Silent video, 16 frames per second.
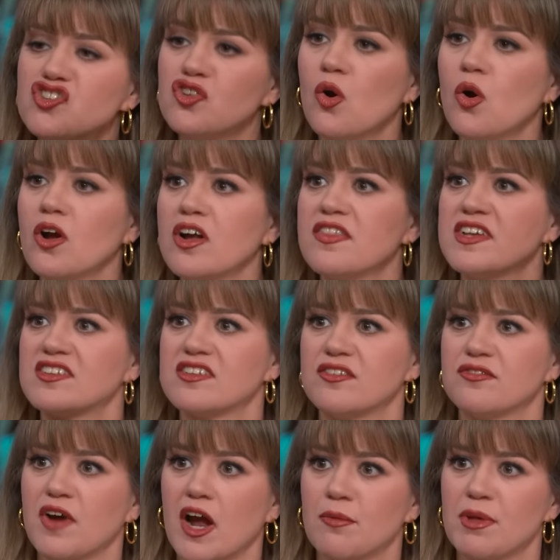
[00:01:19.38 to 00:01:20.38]
soar in this
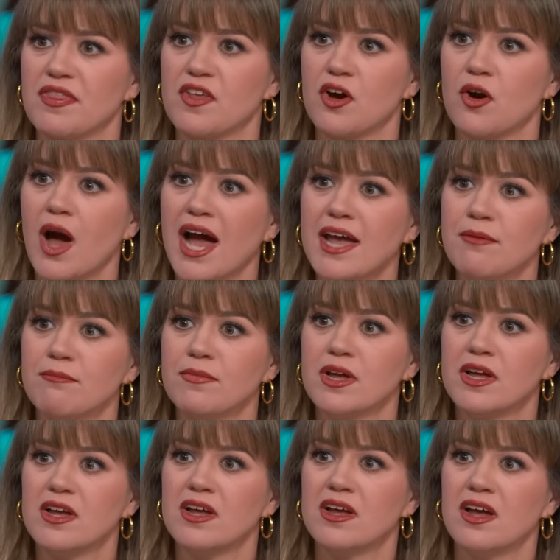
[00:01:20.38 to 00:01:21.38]
environment, so though. Cold. I am.
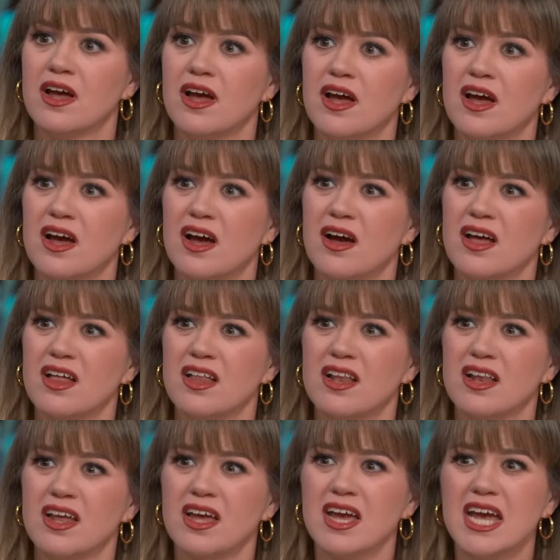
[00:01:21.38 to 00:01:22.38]

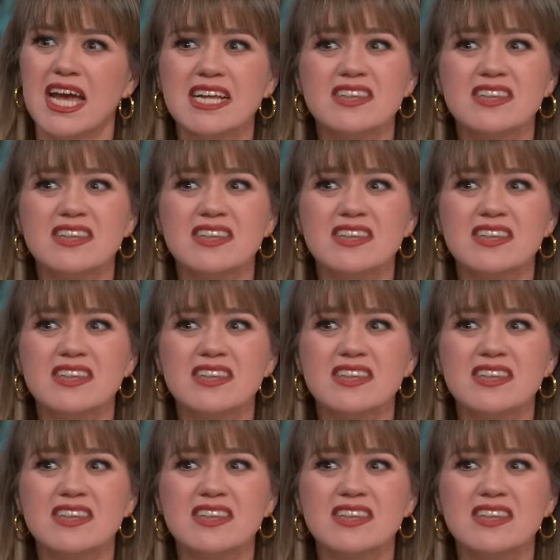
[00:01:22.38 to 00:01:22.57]
So it's,